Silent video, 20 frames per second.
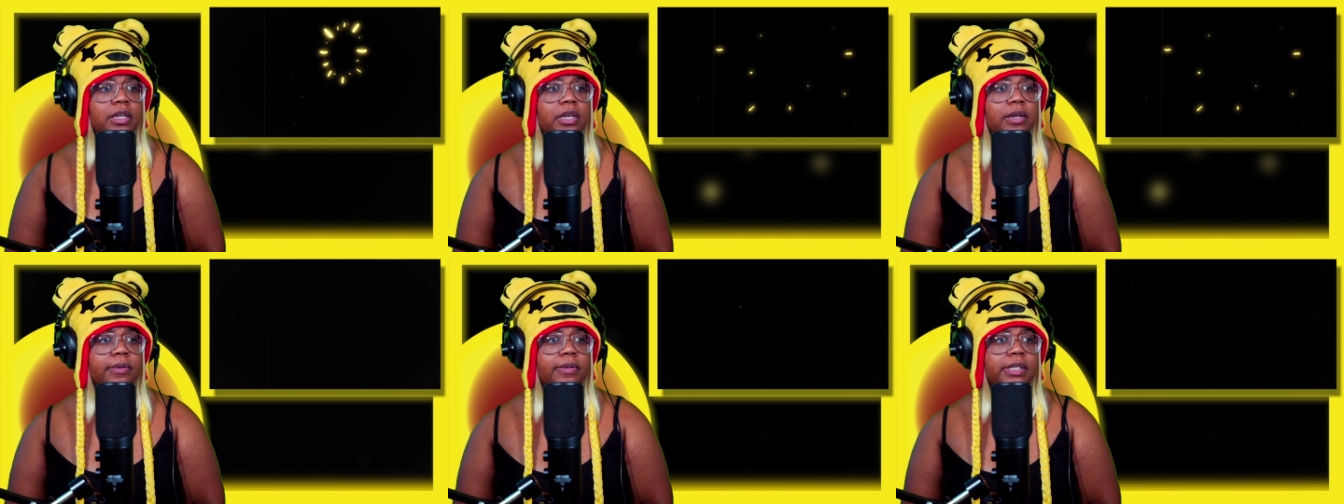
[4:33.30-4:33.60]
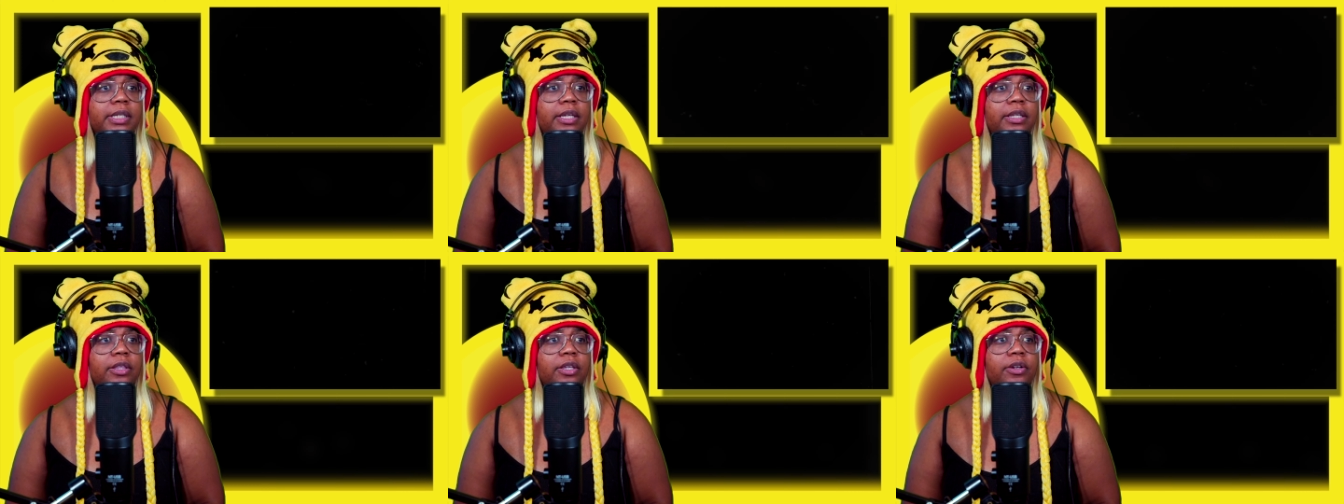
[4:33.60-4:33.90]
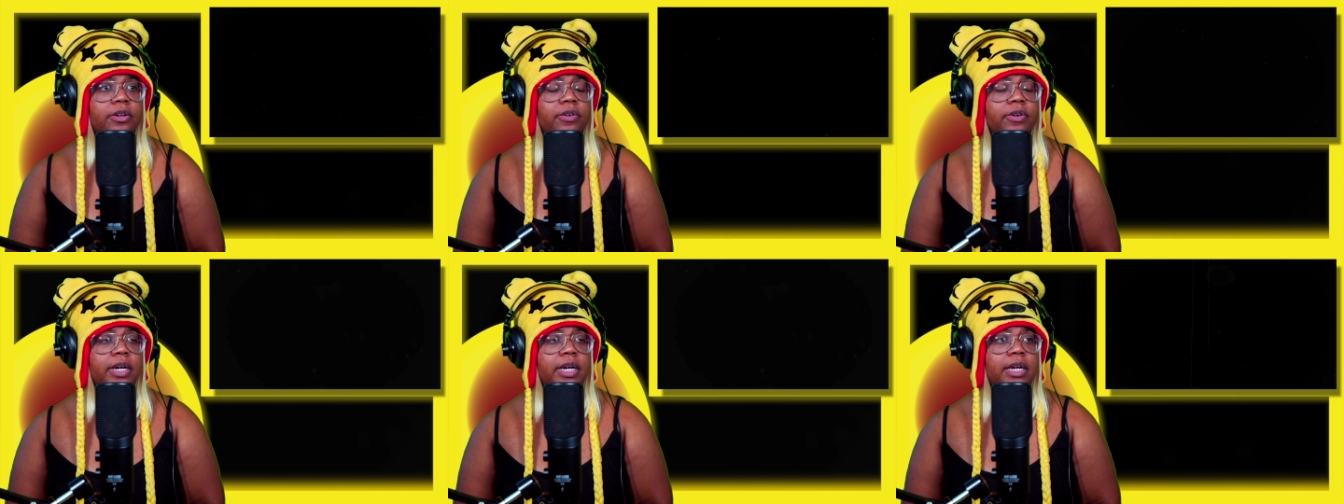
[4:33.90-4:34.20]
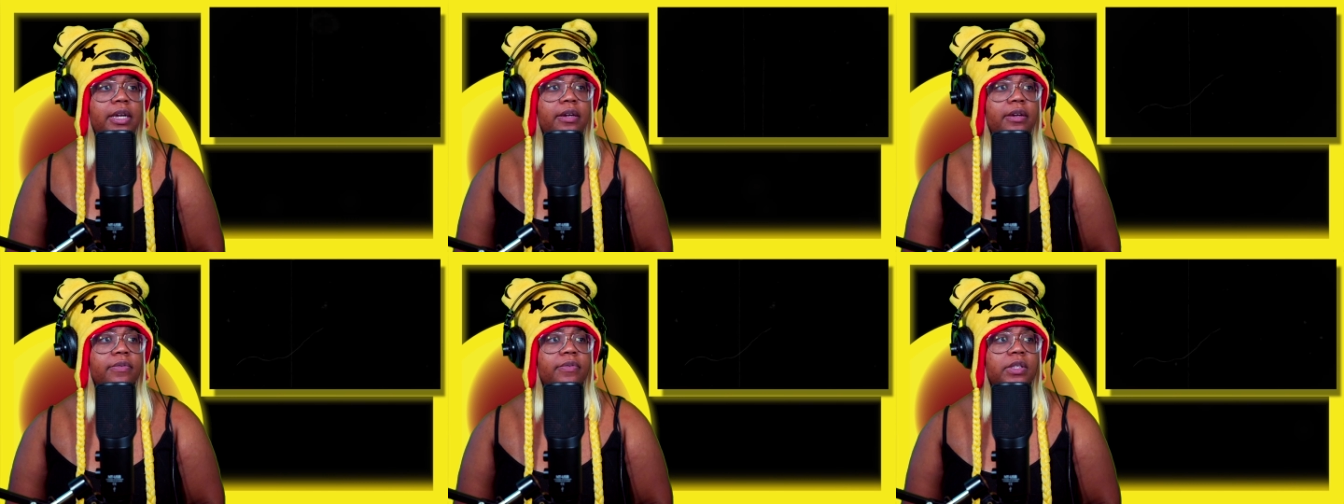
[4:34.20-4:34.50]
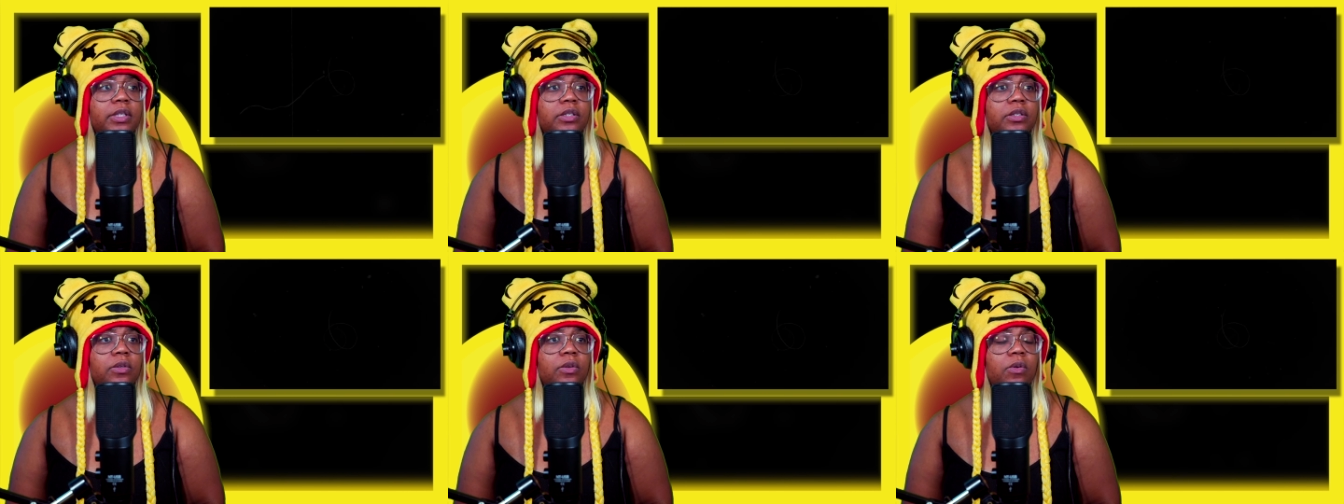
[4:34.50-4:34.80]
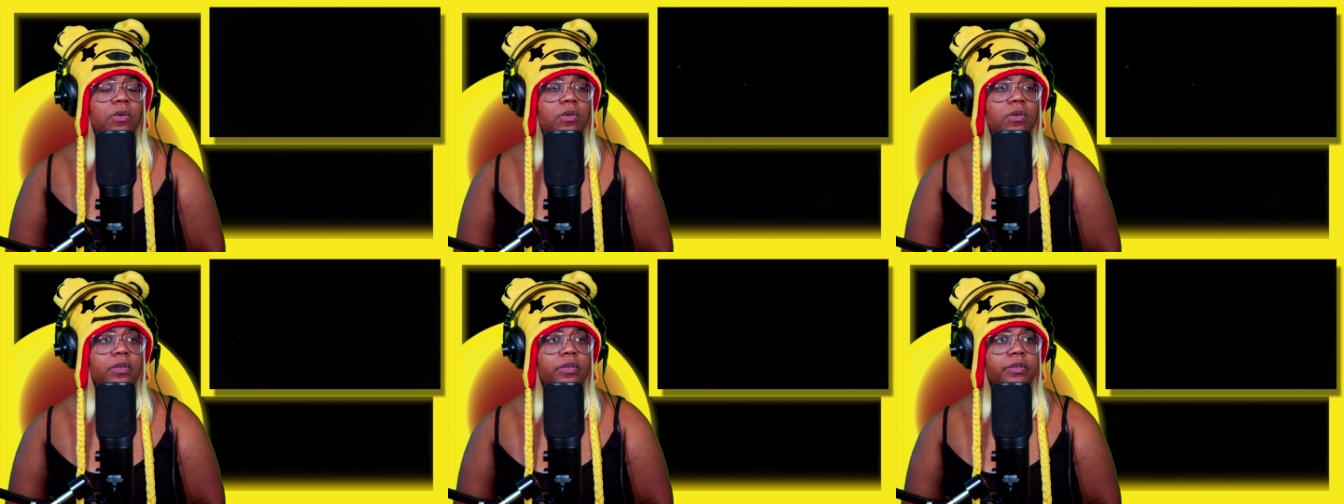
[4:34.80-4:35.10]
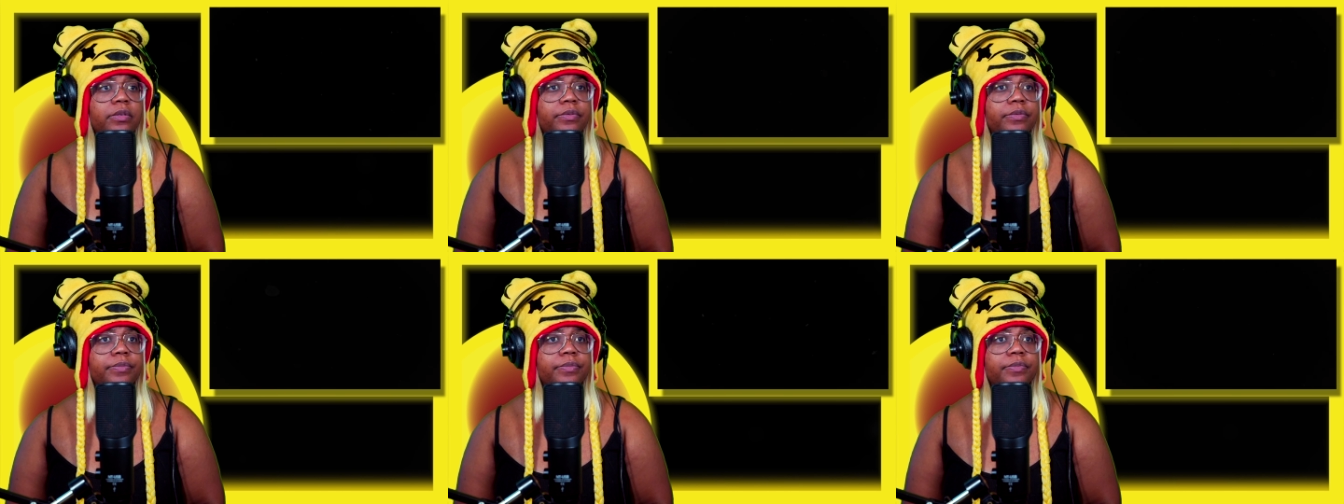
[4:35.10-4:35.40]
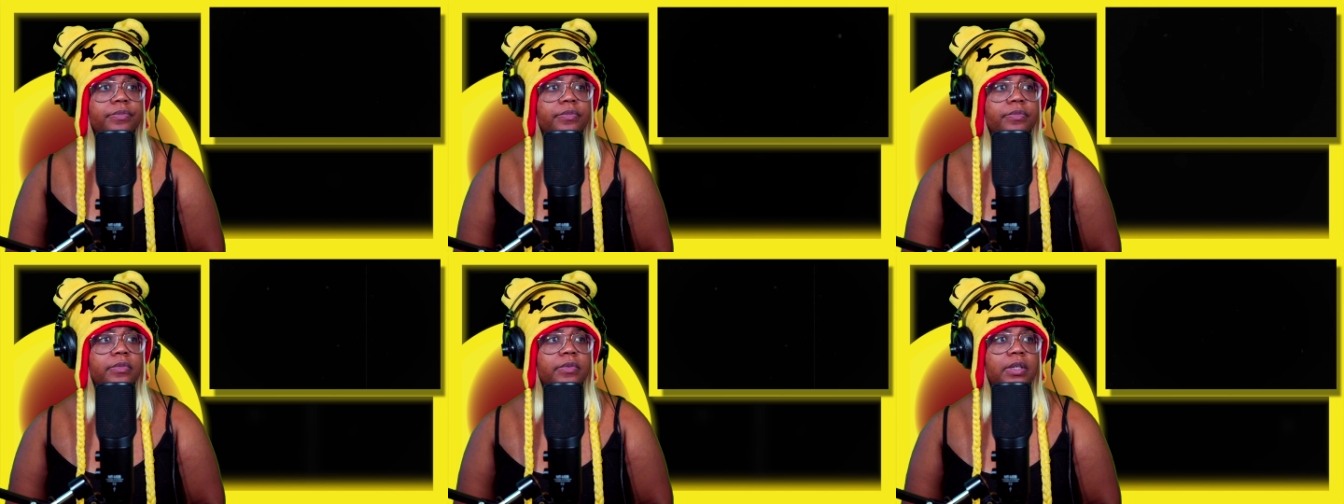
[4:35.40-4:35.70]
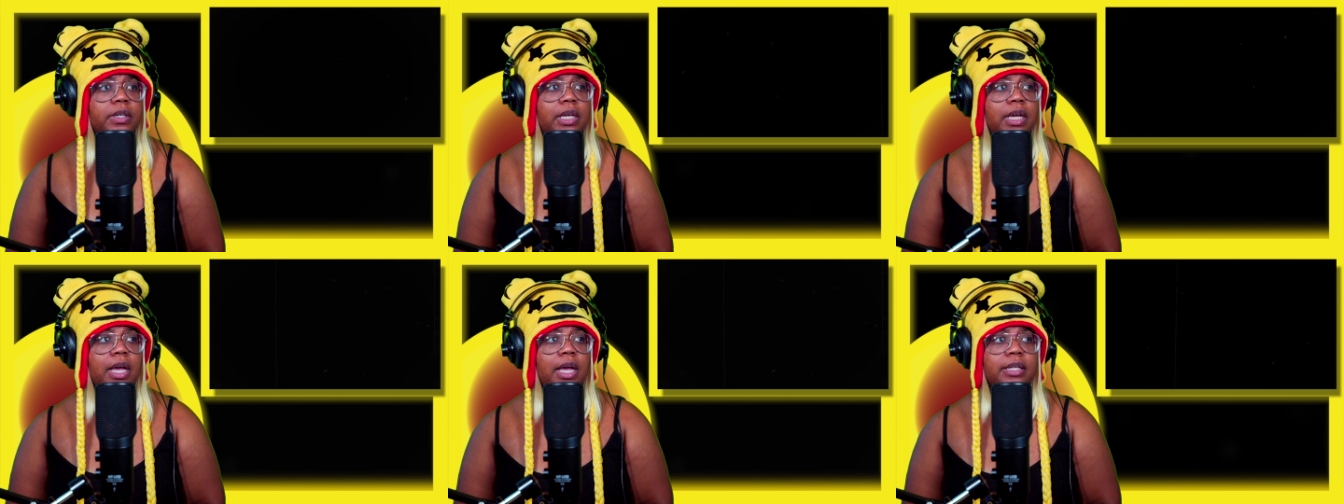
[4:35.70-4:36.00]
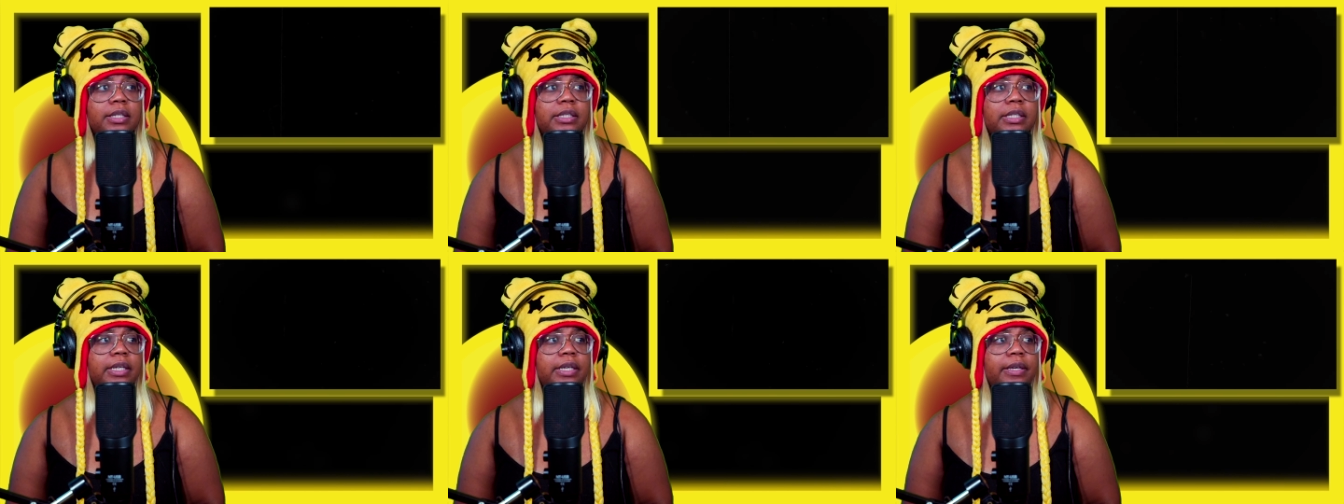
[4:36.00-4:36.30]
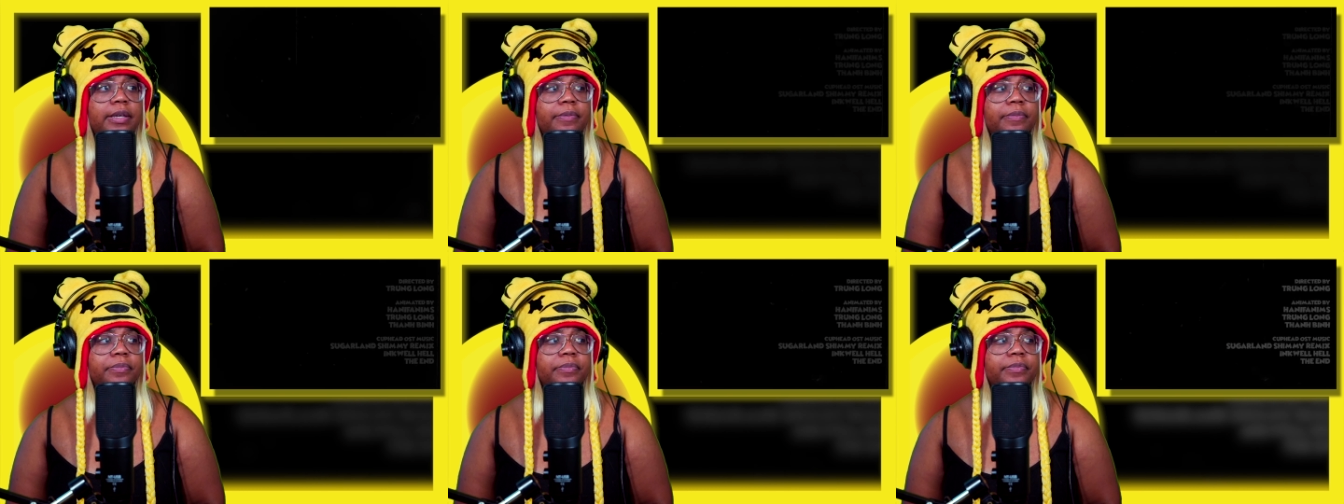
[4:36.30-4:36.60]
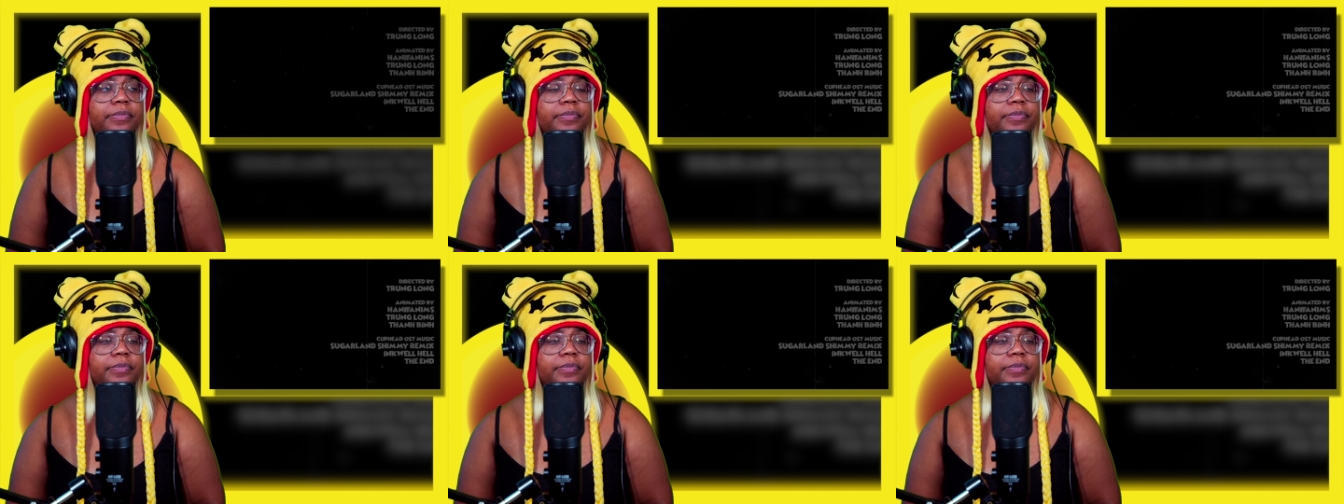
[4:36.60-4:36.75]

It was like the greed of the soul got to him